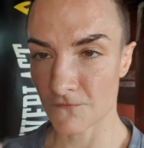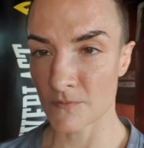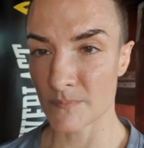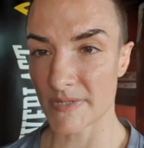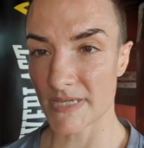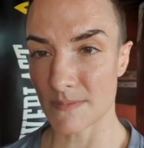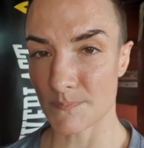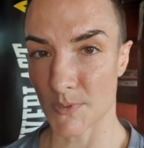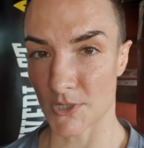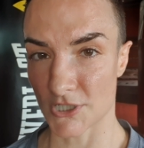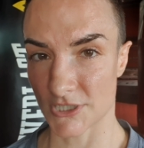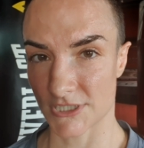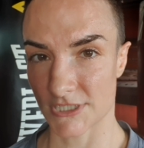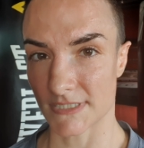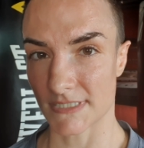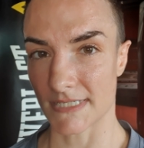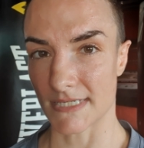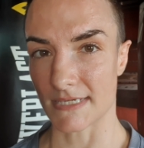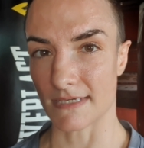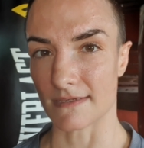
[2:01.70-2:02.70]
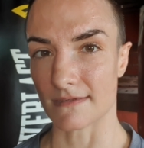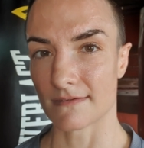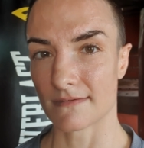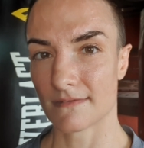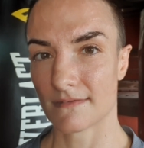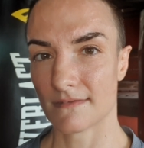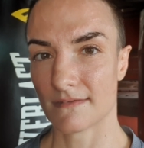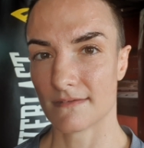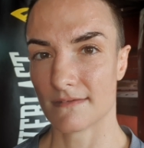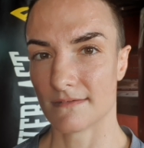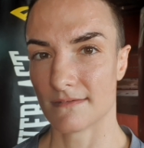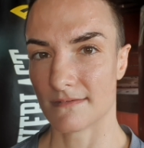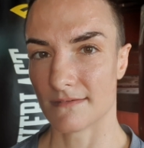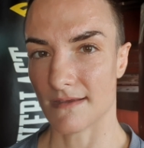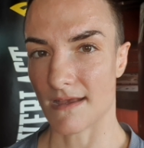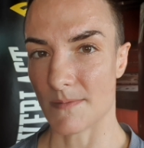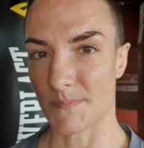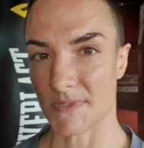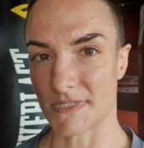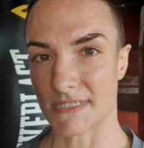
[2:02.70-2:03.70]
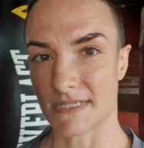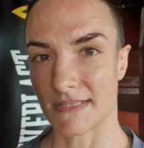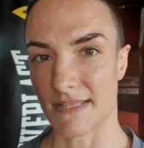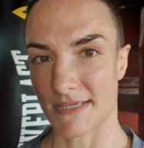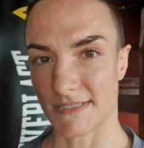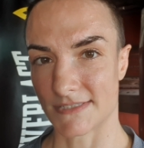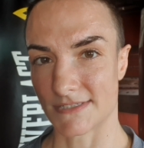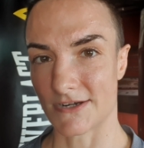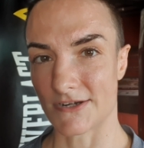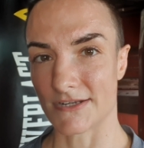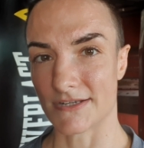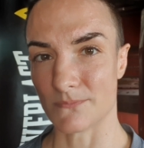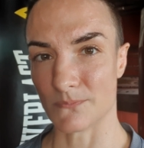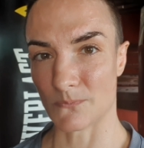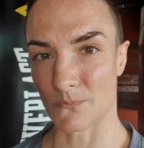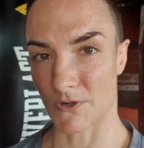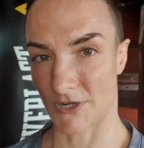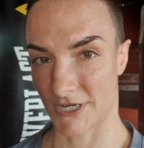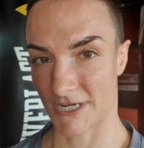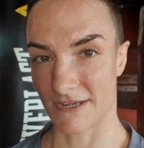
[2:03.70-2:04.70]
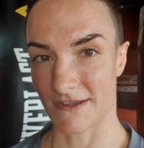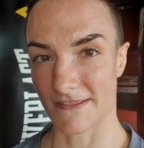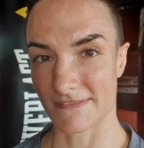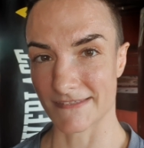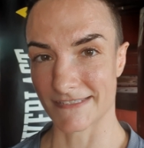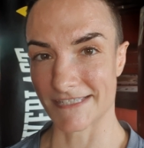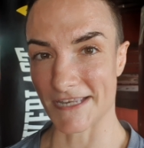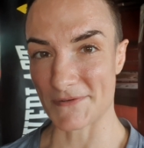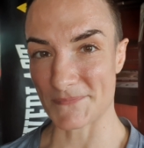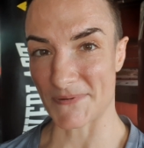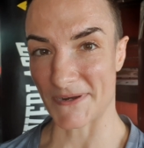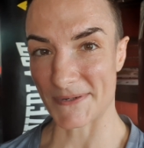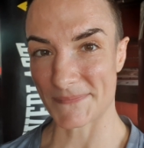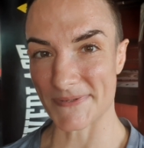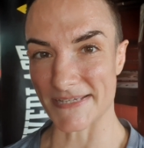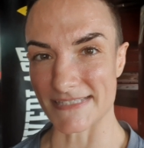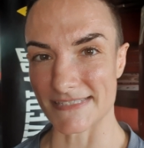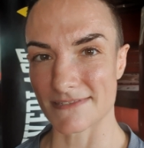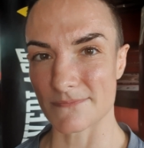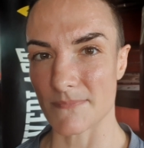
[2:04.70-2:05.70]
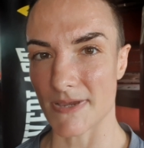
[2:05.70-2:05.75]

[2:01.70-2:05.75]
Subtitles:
me personally, up until I started working on this on purpose,